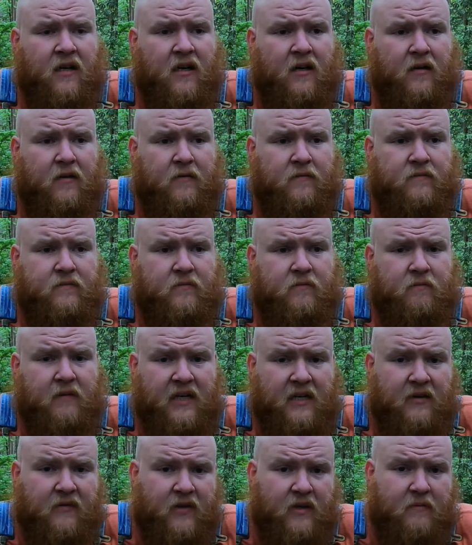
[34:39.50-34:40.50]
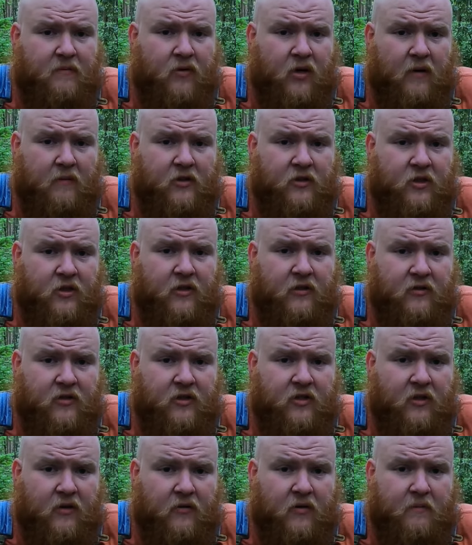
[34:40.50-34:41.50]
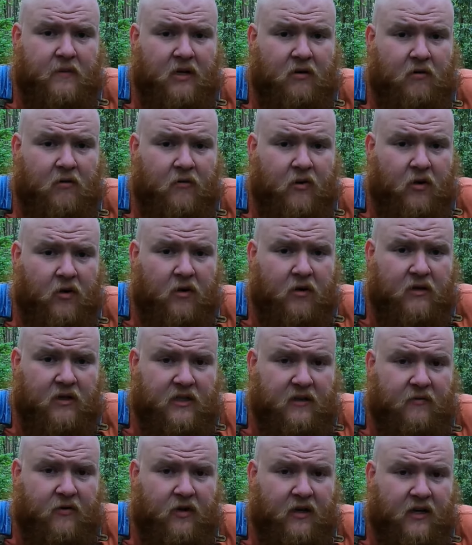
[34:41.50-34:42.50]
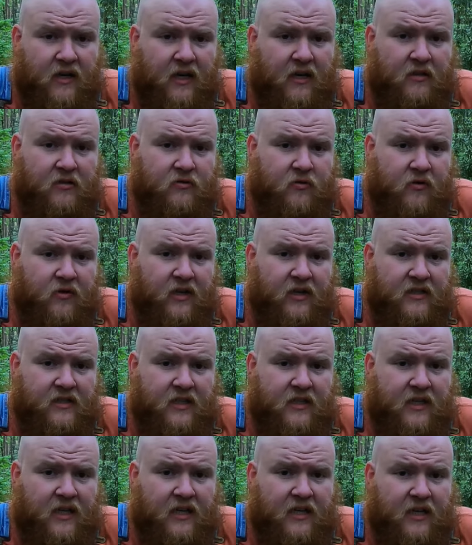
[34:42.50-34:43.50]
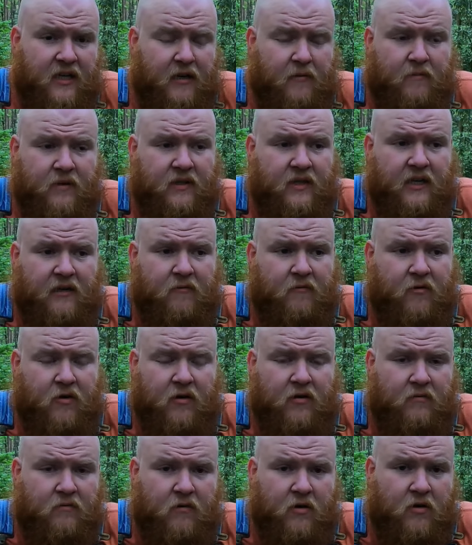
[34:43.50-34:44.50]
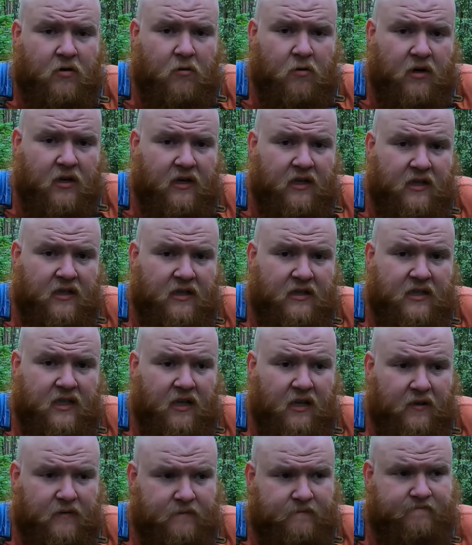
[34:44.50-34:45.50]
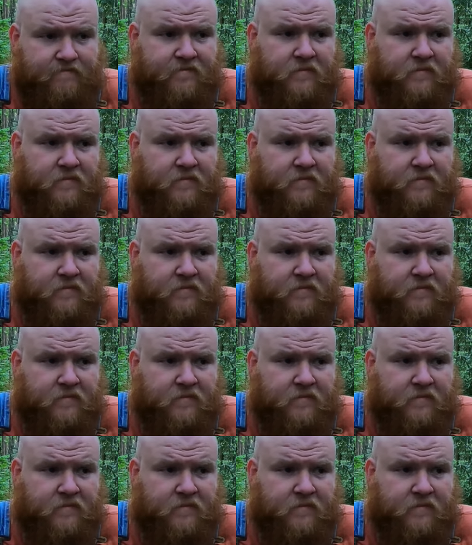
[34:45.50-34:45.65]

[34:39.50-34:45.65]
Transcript: Uh, many of them probably should have deserved the Medal of Honor in different accounts for things that they did, but they weren't recorded at the time.